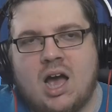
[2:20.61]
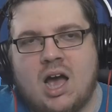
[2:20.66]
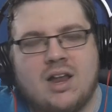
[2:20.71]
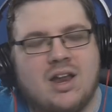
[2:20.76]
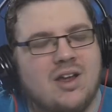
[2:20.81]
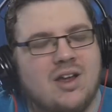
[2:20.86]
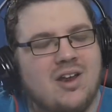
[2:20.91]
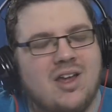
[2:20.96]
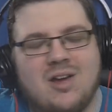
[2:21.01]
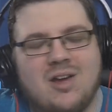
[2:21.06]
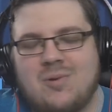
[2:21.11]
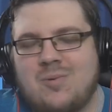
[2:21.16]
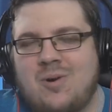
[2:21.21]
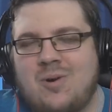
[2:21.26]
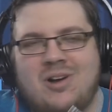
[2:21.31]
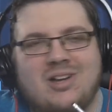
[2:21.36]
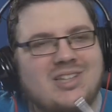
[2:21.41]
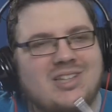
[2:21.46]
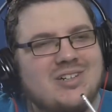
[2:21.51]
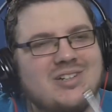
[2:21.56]
I don't know
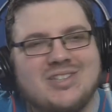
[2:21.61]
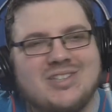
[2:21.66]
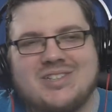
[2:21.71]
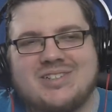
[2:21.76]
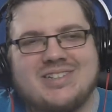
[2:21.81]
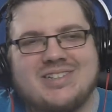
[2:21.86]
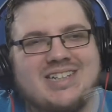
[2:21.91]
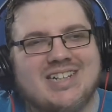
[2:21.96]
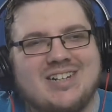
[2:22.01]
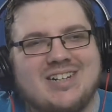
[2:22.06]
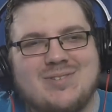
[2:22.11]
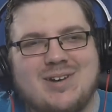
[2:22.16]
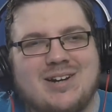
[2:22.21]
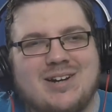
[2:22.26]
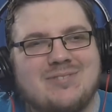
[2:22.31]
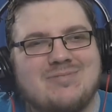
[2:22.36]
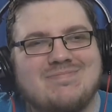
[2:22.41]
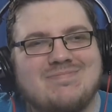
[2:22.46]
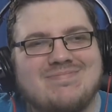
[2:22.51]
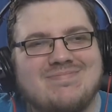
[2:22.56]
what you're talking about.